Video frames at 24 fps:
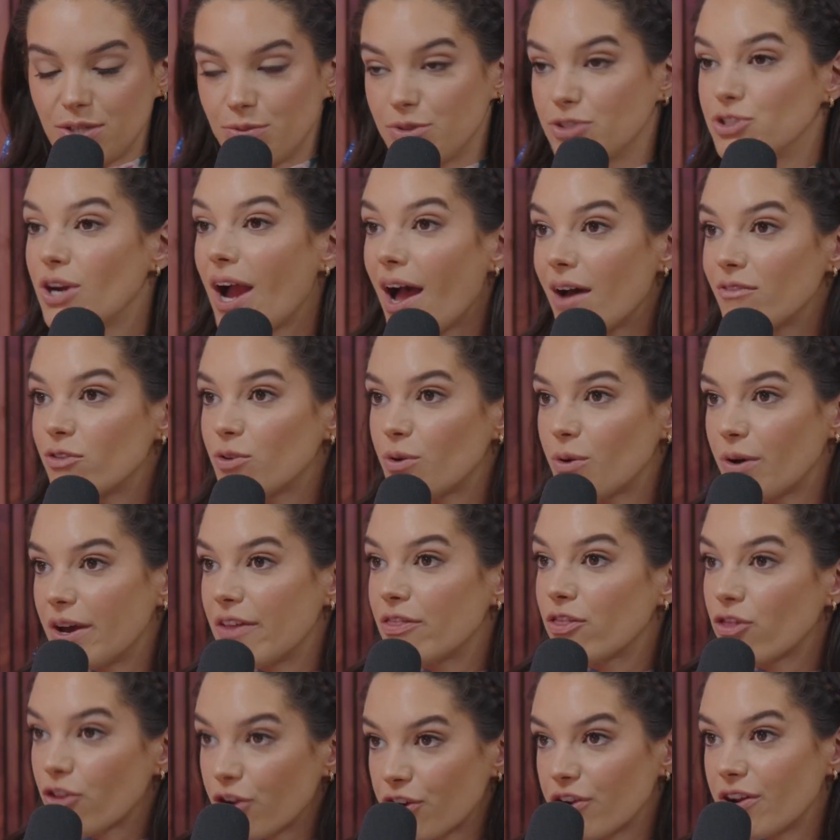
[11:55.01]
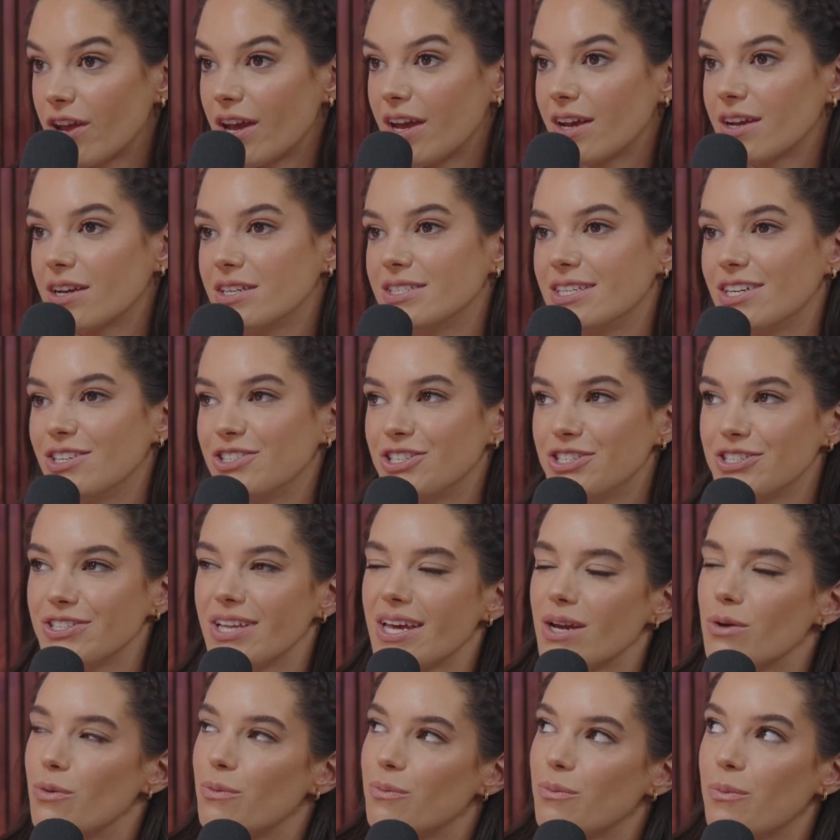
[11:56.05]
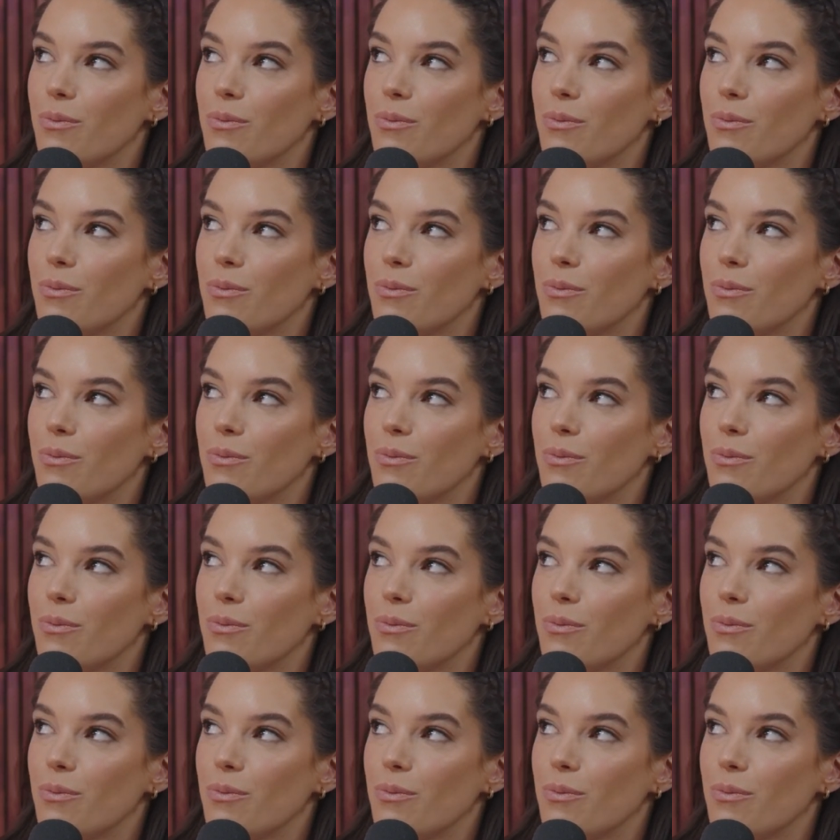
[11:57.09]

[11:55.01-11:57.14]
with travel and learning, because they're just like,